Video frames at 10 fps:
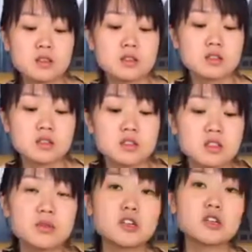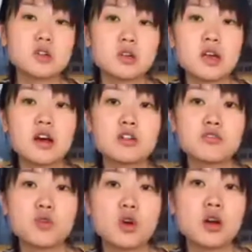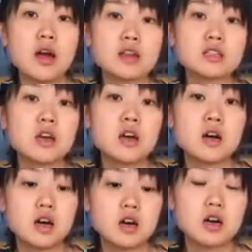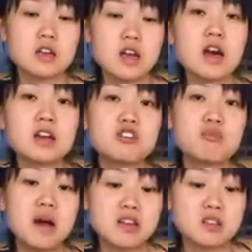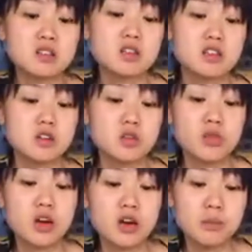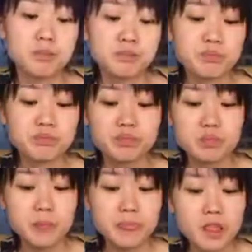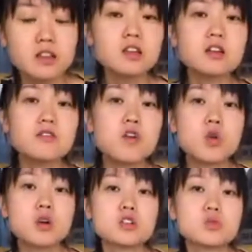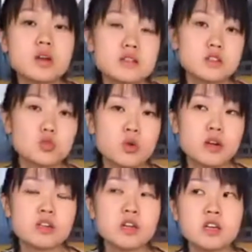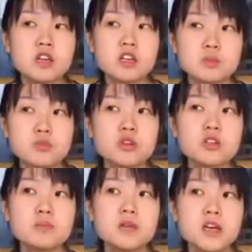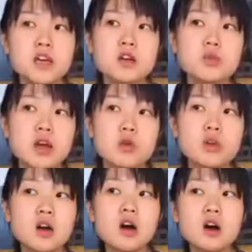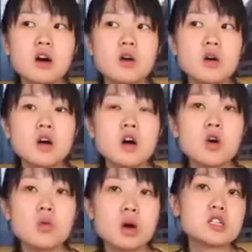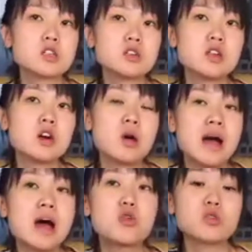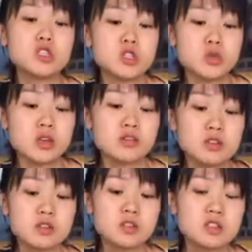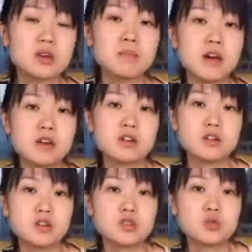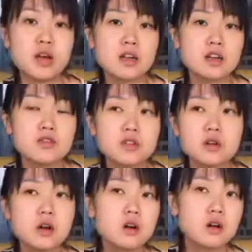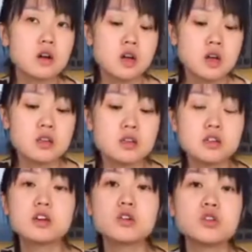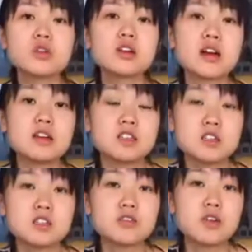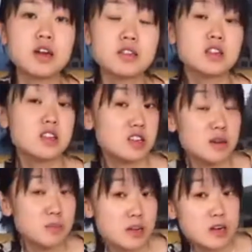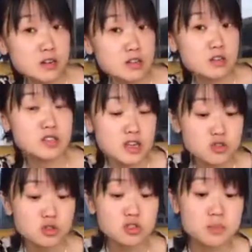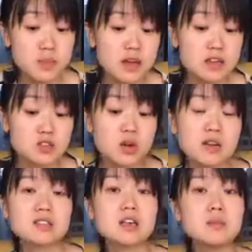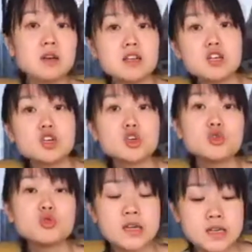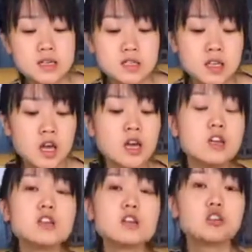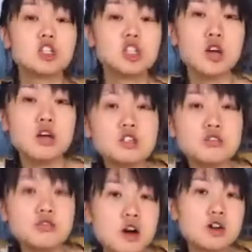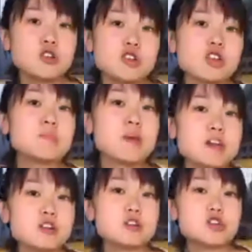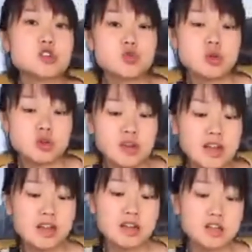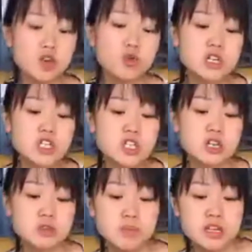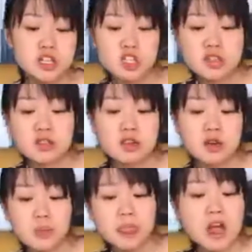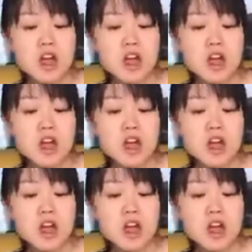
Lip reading: this is something to look out for as a kind of buying signal. And then of course, right, this one is pretty big, right? We all want to know how we're doing versus competitors, right? If there are, you can identify the key competitors in your space, right? Somebody who is, just followed a competitor's Twitter handle or just mentioned them,